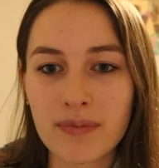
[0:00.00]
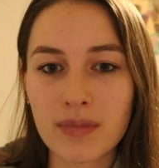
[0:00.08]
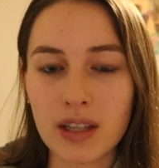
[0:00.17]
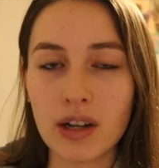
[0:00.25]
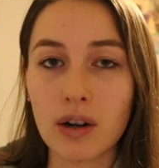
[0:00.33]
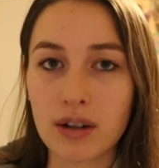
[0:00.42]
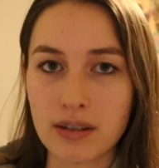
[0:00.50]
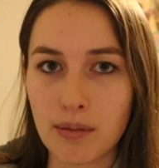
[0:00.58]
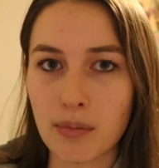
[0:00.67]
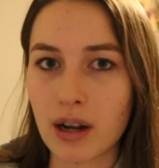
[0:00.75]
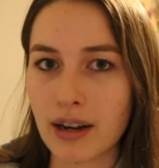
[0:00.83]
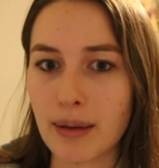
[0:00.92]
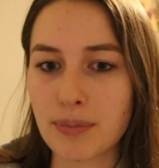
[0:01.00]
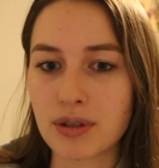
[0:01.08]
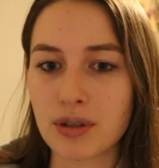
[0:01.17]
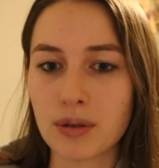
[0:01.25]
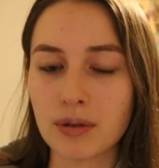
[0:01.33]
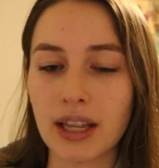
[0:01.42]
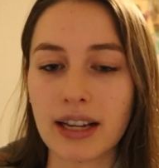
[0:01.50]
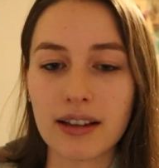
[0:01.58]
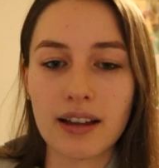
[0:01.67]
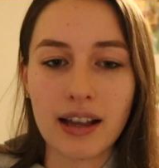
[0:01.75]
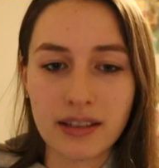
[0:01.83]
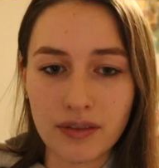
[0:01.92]
because I'm on episode, like,
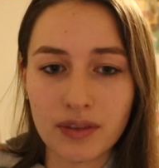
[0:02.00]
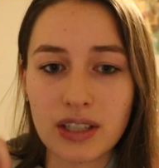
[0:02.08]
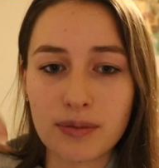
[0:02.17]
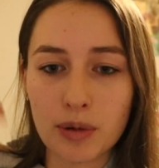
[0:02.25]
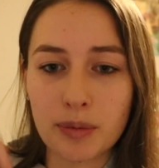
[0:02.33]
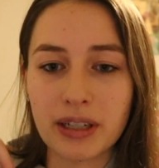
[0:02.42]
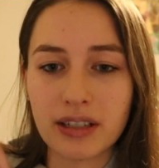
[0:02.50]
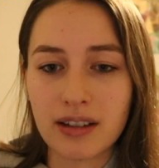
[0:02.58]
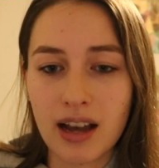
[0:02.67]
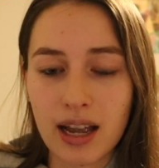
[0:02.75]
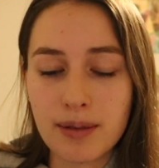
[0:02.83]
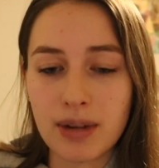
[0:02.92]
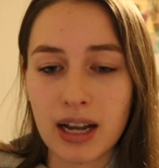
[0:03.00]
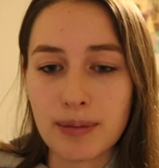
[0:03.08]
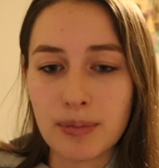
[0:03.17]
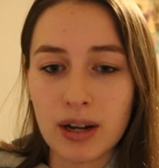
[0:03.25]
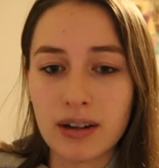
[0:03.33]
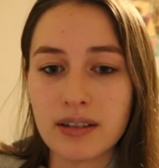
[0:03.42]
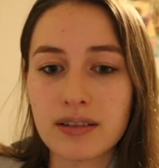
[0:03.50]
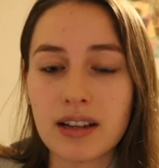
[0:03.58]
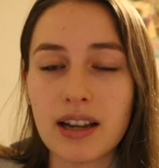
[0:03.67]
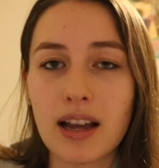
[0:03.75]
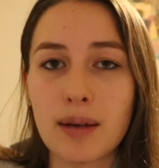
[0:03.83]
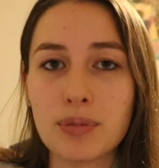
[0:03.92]
as of this moment in time, I'm on
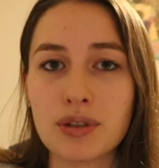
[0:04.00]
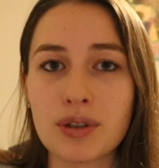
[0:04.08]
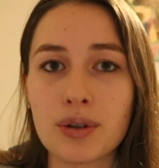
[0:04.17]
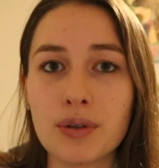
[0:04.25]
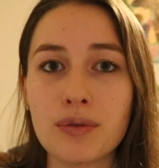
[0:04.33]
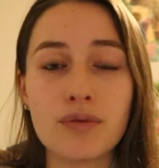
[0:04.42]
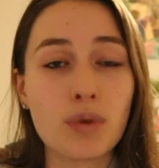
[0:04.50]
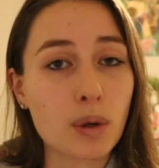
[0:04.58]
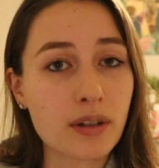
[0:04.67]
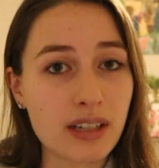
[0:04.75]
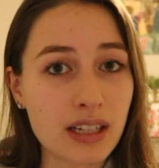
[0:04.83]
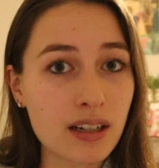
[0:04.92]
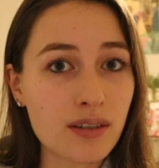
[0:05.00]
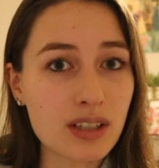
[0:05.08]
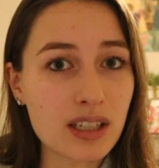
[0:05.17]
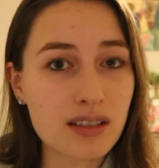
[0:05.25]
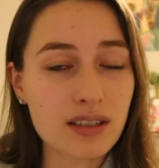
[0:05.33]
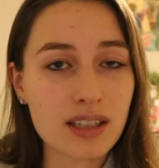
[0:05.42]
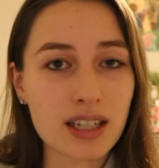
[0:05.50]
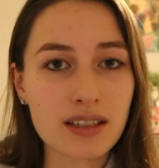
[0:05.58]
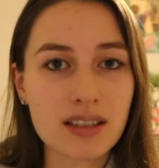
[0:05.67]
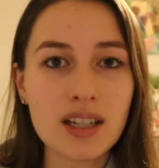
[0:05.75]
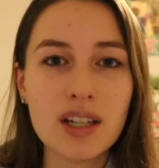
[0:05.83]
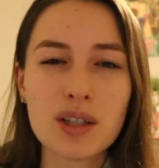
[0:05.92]
episode 14 of Season
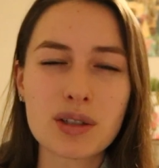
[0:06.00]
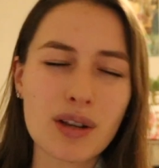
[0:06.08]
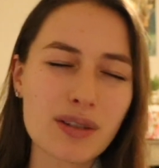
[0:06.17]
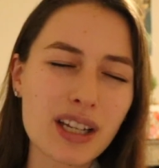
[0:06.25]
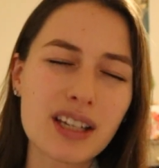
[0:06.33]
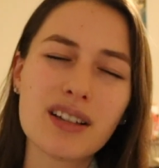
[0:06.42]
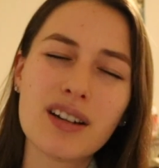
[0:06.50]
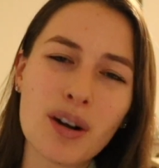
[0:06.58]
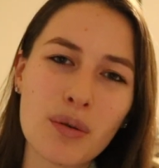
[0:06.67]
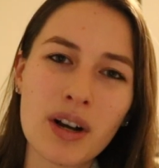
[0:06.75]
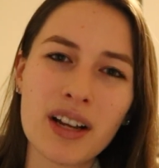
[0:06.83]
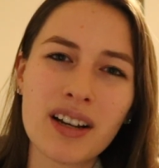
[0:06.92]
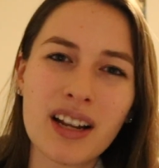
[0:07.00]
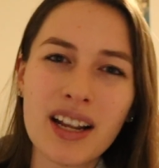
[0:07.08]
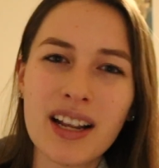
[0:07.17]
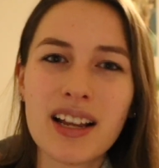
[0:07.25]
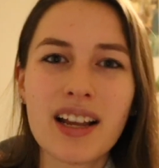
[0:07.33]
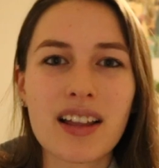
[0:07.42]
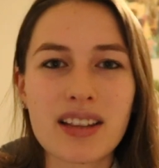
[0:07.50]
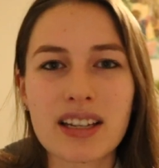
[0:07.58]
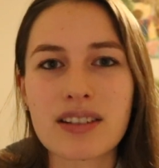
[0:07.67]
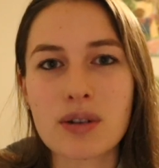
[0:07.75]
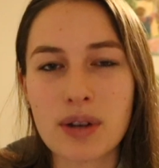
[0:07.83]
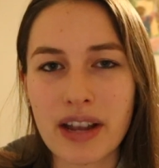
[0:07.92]
6, so I was like, you know what? I think
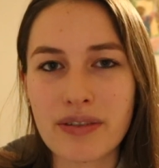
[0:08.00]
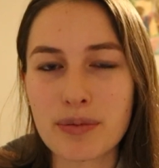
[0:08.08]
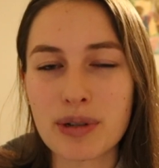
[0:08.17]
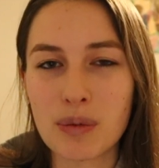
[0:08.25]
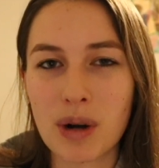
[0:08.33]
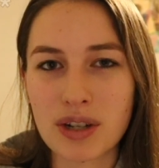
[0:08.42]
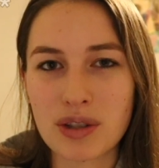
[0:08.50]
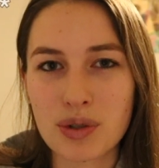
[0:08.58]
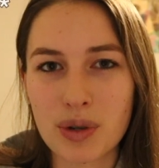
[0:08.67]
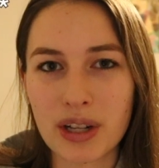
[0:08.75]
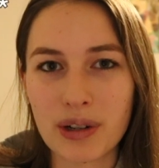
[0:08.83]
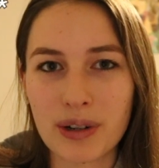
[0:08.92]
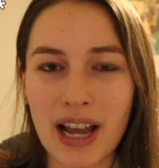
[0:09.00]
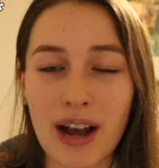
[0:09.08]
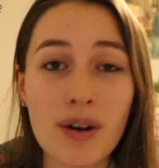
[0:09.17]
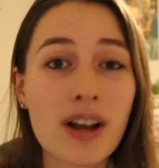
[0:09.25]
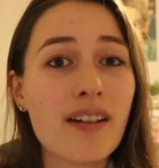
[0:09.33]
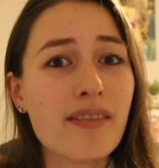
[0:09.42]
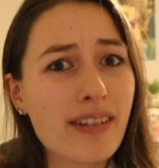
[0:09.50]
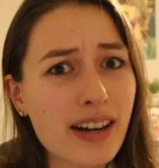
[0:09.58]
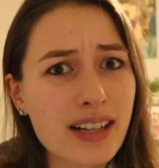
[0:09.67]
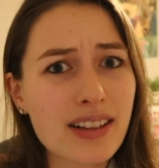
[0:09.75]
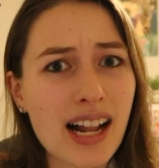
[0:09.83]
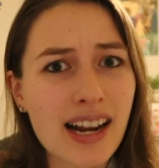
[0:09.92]
it's okay for me to watch the trailer now. Very
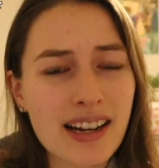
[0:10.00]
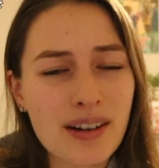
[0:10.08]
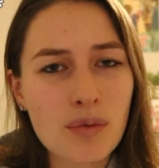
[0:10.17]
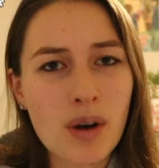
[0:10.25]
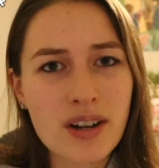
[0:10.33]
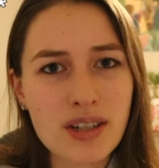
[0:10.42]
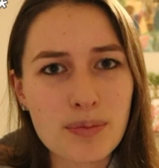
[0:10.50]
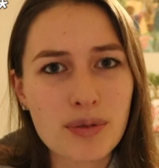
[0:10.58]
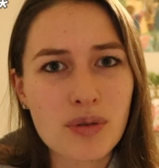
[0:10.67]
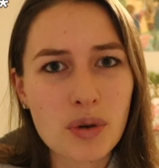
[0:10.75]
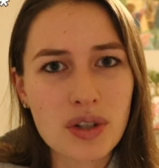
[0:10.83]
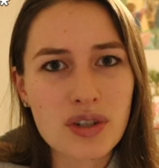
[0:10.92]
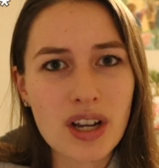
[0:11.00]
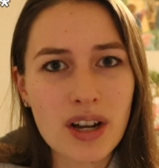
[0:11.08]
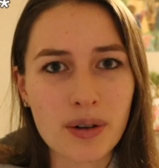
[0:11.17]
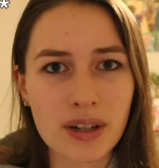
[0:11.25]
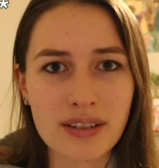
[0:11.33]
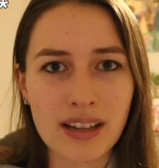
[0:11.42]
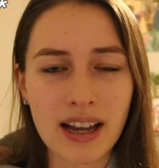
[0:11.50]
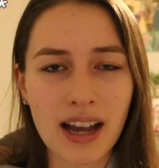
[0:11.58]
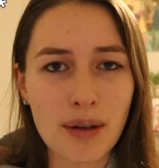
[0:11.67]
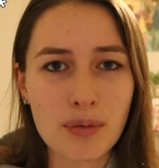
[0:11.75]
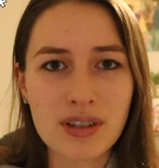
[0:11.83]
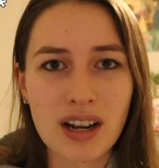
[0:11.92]
glad I didn't watch it before the show, because
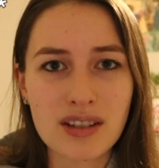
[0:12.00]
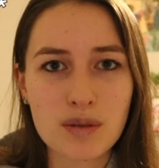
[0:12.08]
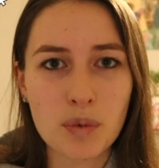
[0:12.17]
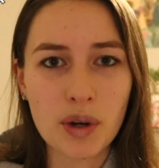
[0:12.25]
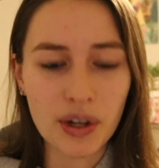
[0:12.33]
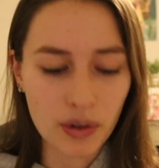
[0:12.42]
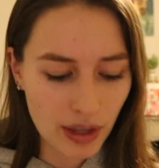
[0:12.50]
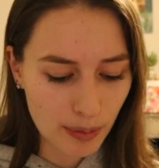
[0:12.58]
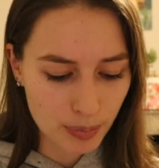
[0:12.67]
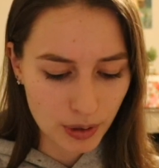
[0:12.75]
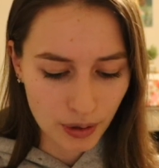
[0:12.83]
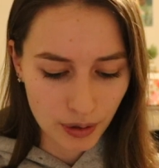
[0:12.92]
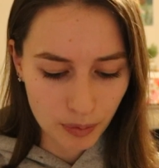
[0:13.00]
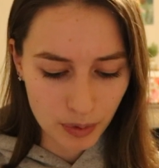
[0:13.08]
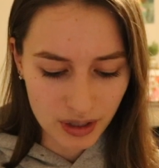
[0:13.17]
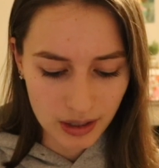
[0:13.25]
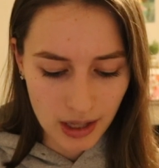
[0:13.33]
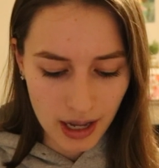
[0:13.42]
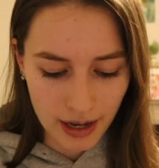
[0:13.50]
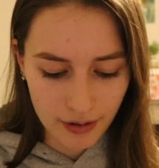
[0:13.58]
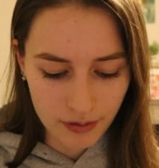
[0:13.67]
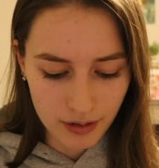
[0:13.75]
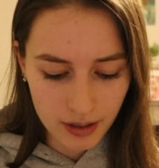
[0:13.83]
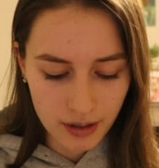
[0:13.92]
I was not spoiled that Bjorn was alive.
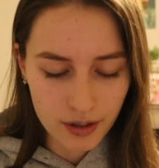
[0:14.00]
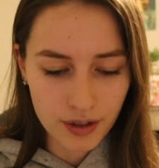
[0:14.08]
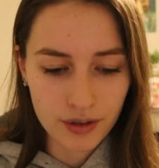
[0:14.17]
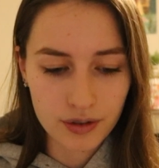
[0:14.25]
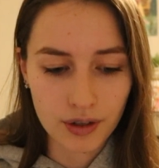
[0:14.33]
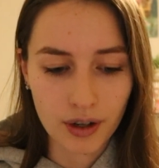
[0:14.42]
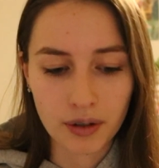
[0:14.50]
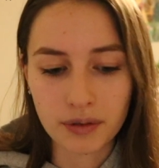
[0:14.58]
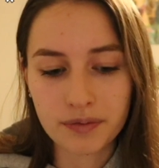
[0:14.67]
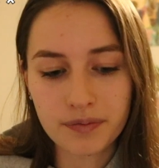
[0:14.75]
So,